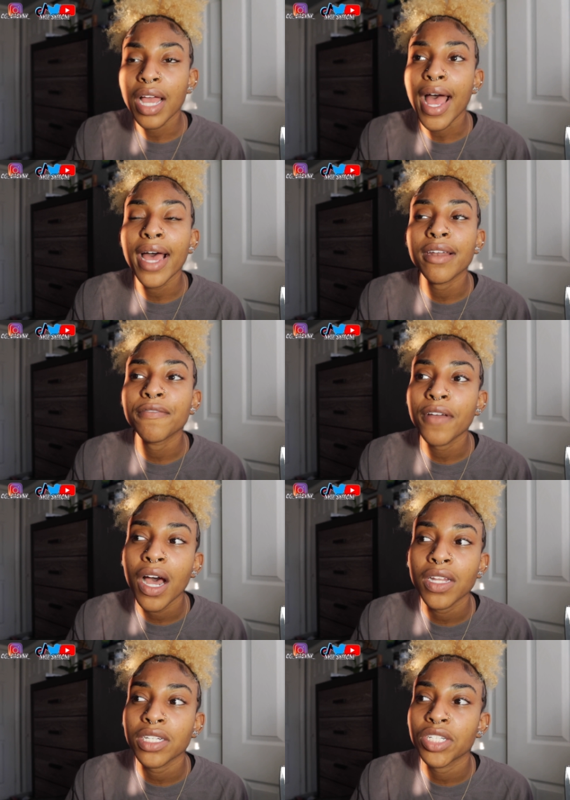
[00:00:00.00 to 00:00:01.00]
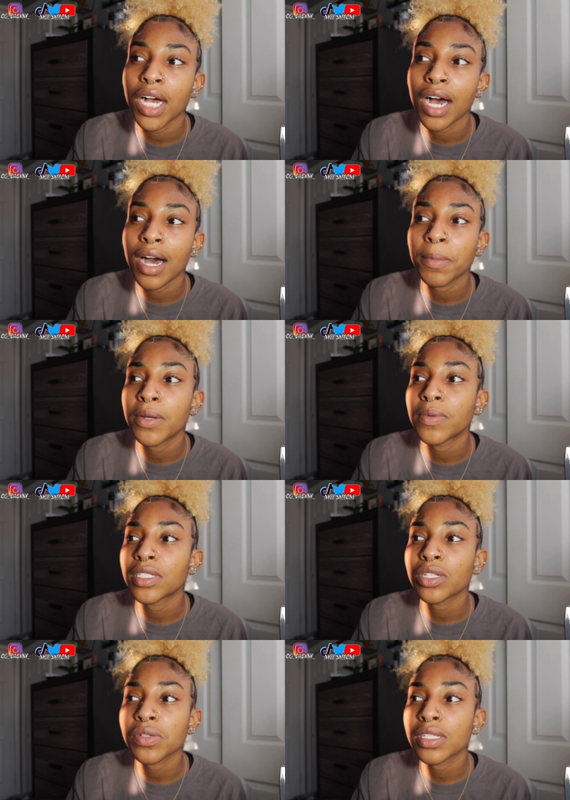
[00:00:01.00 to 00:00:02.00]
had found a job, and it was
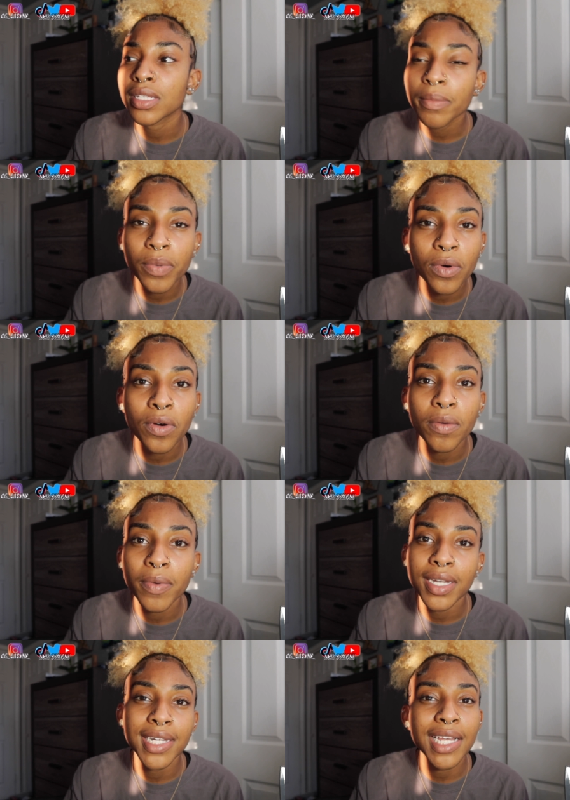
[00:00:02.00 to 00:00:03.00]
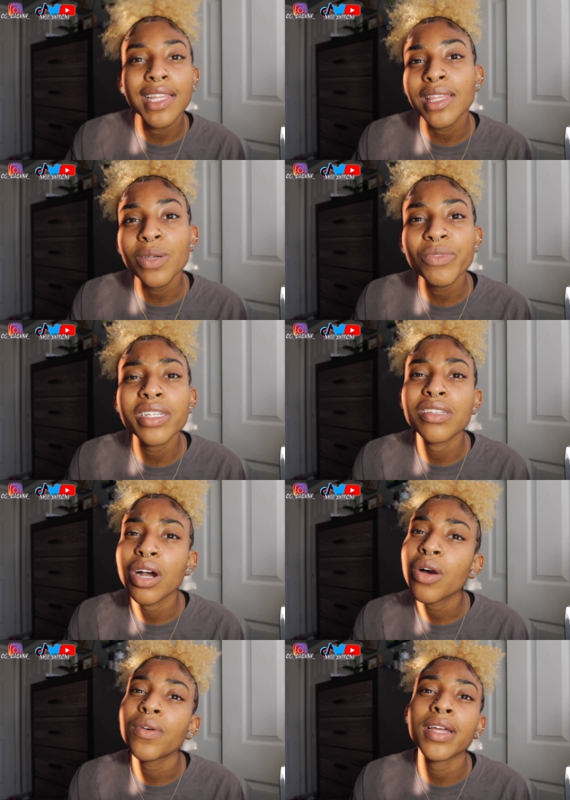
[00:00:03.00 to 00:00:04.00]
so simple, but nothing was
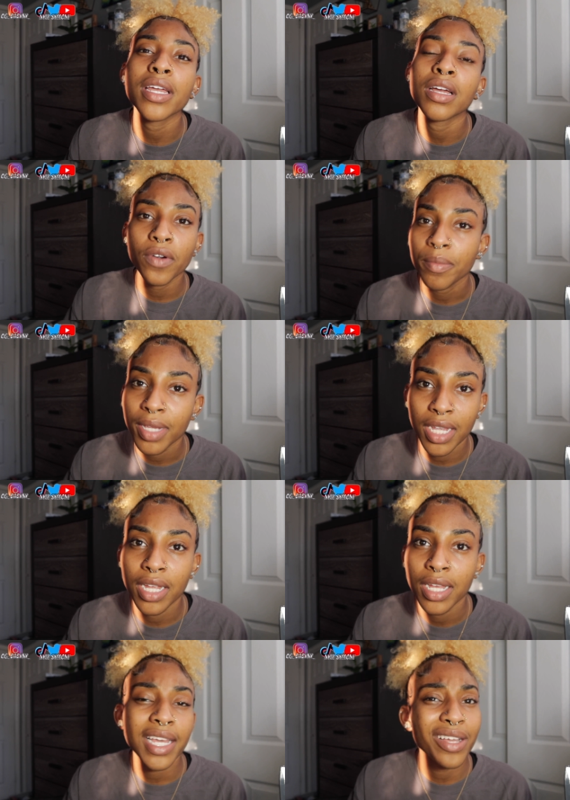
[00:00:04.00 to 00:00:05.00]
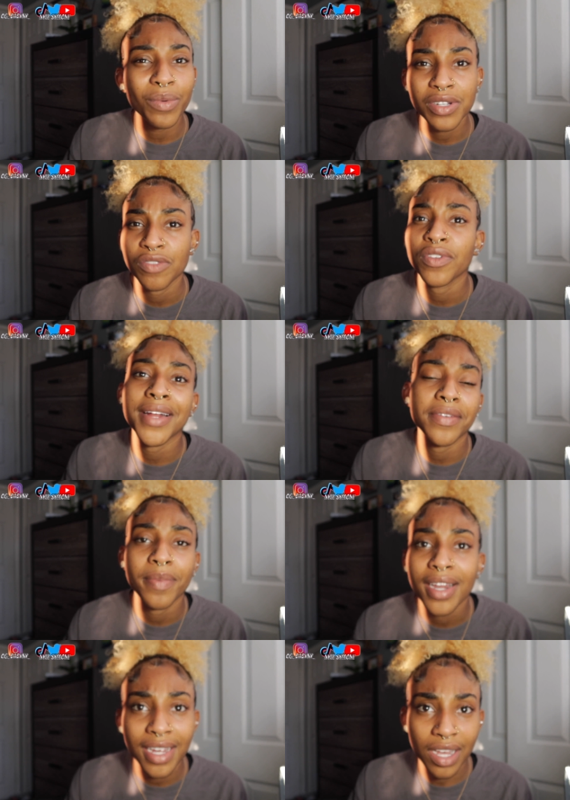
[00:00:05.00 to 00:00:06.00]
going for me like it was for
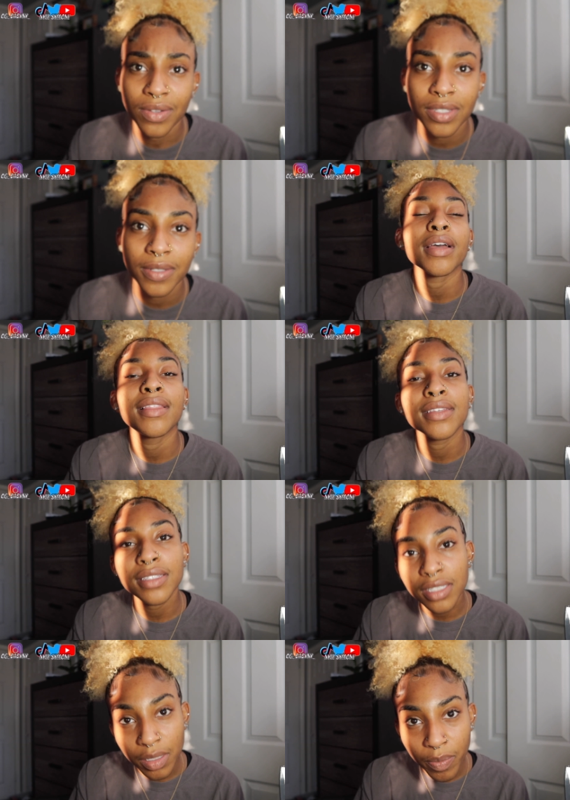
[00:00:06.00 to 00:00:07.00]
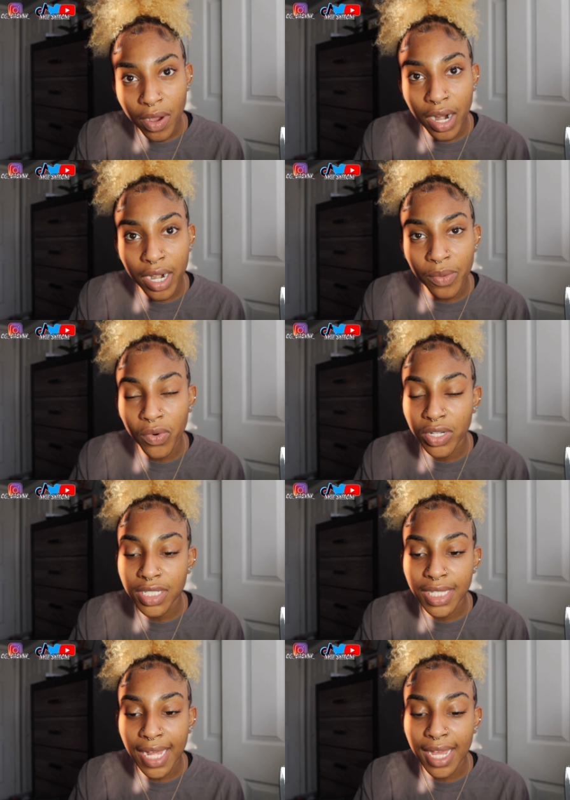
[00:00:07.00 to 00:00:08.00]
everybody else. And this is the part where
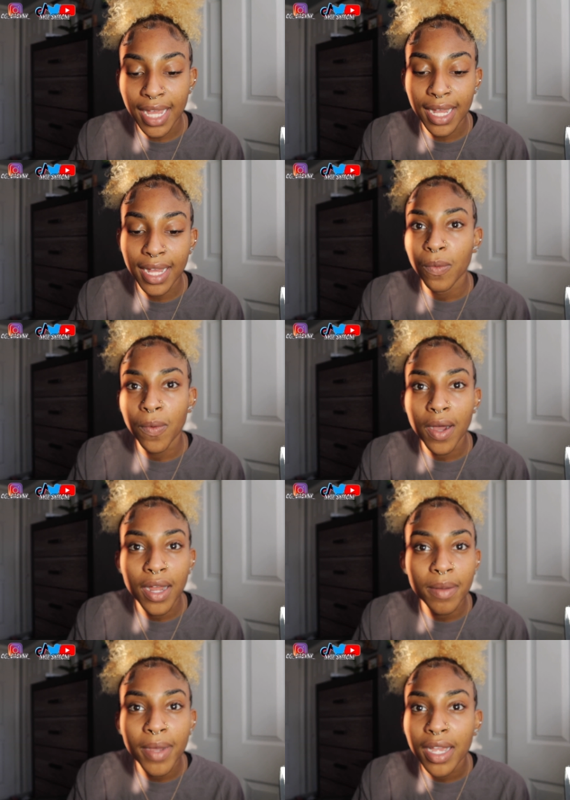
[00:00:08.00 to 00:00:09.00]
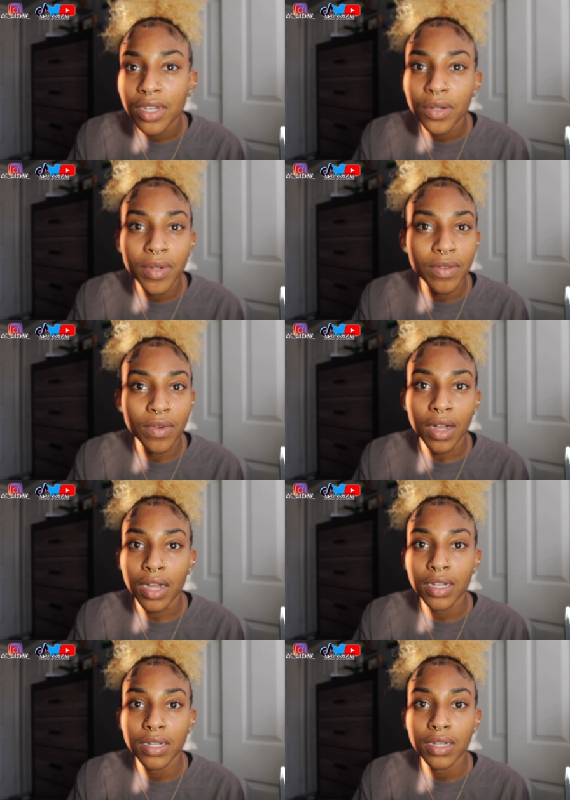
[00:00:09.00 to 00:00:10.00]
it's like, what am I doing
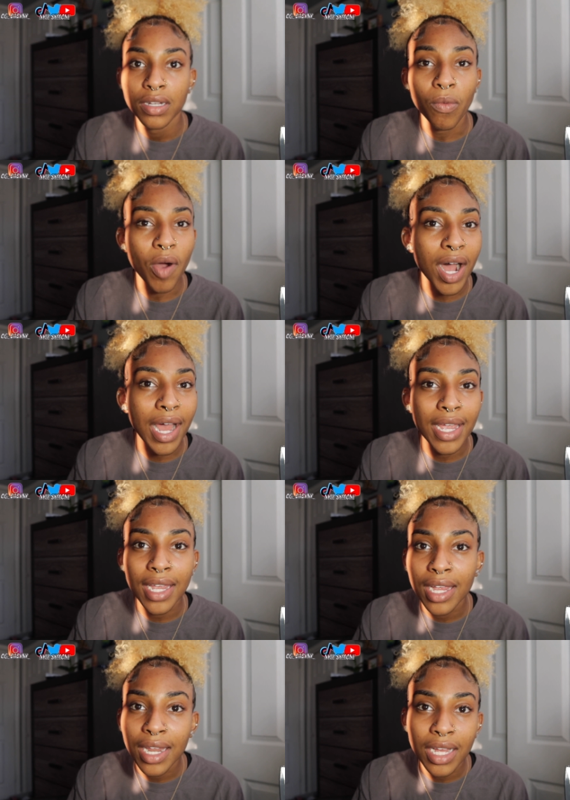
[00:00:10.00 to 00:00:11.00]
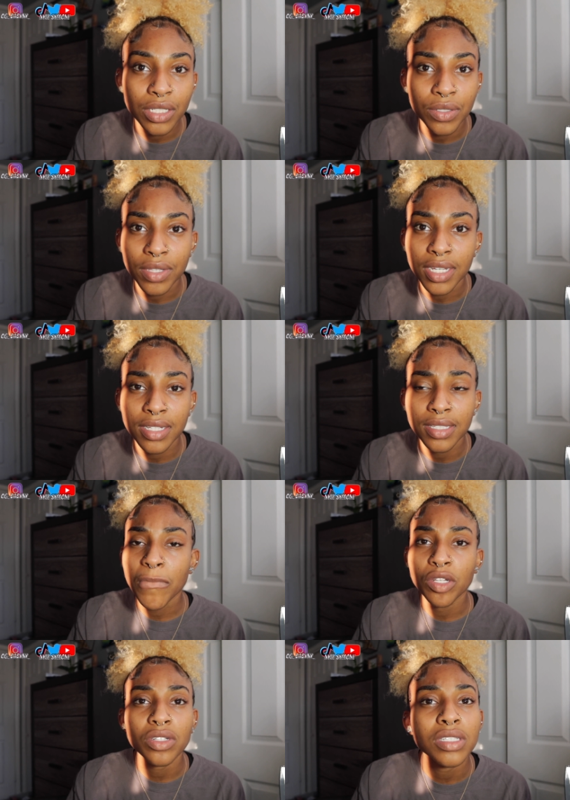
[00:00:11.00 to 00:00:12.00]
wrong? Why can't I do this?
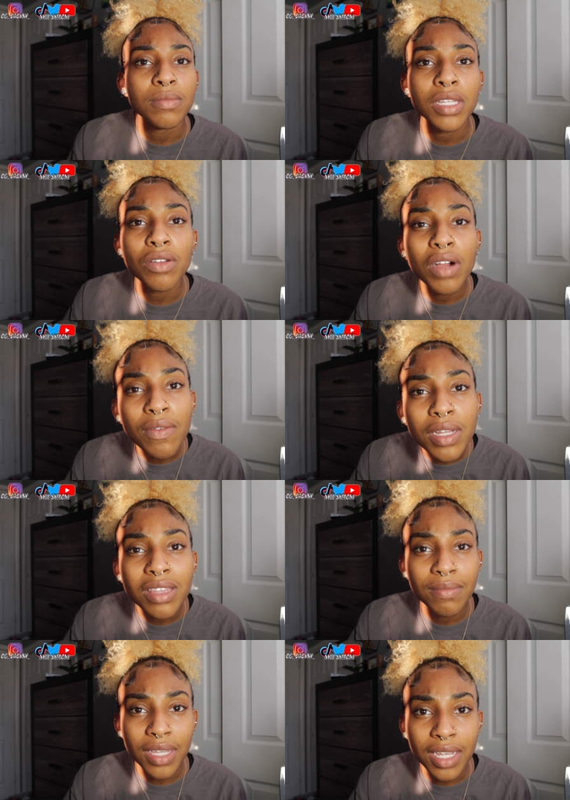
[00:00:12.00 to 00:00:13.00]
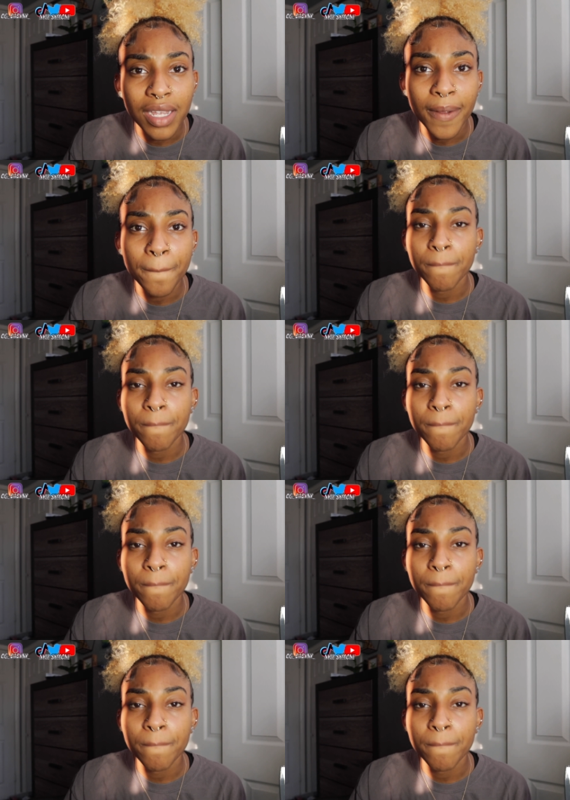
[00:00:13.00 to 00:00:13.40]
Is there something wrong with me?